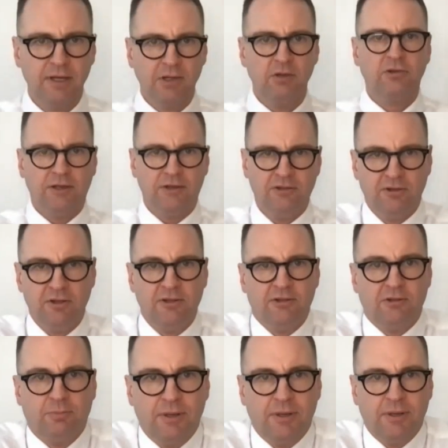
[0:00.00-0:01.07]
like it
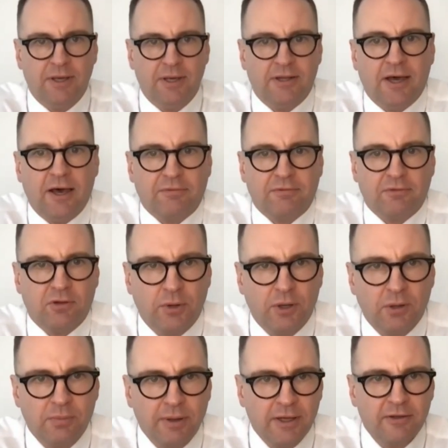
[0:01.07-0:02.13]
disappeared after Twin
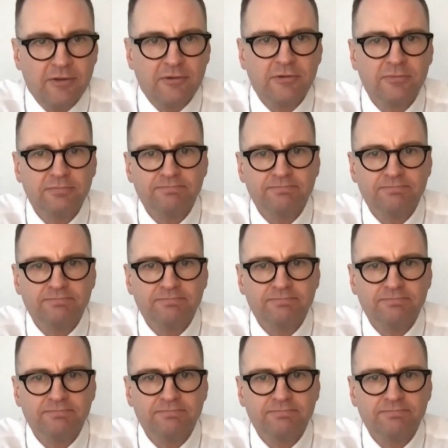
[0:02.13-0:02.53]
Peaks.